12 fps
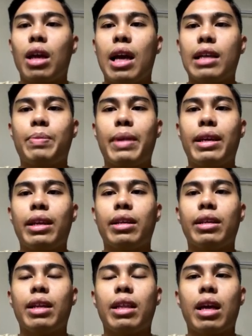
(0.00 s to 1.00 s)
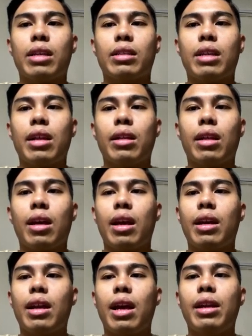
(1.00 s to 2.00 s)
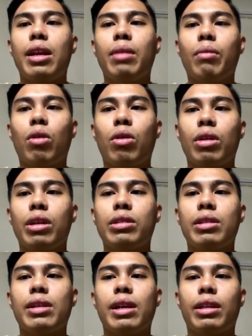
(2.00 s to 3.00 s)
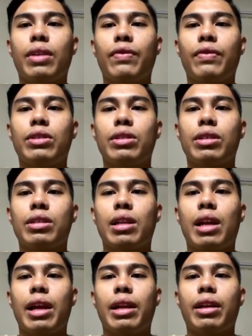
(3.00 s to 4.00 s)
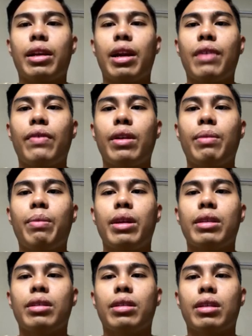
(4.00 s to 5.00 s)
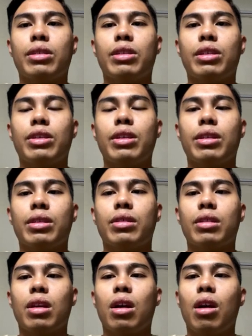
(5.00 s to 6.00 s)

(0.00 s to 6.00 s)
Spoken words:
expanding the dataset, and adding more interactive features like craving-based suggestions.